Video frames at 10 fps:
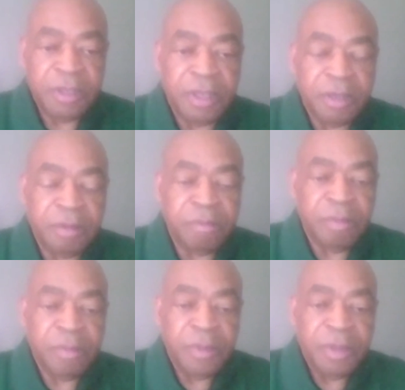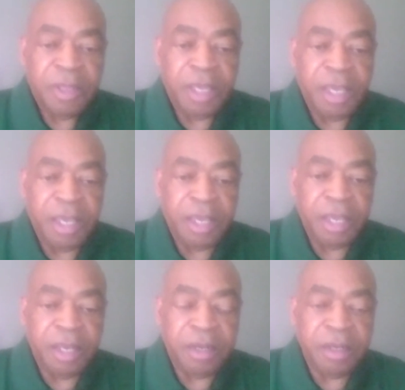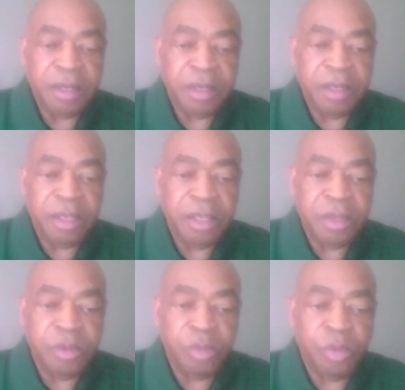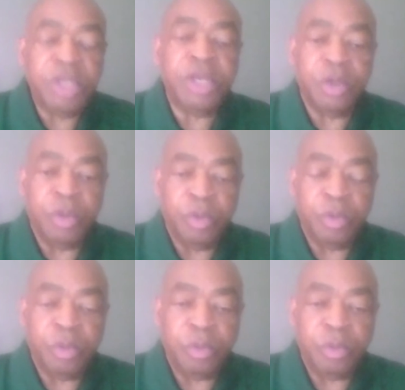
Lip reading: Um, and we knew